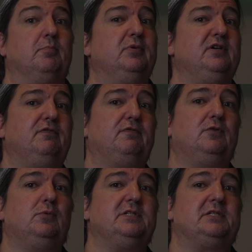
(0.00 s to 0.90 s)

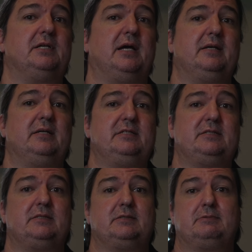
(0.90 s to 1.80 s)
before we start,
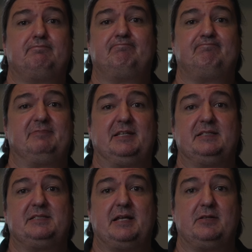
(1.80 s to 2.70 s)
let's get
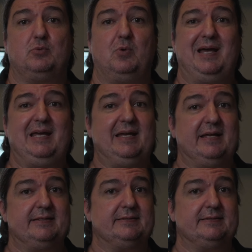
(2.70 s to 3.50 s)
this out of the way.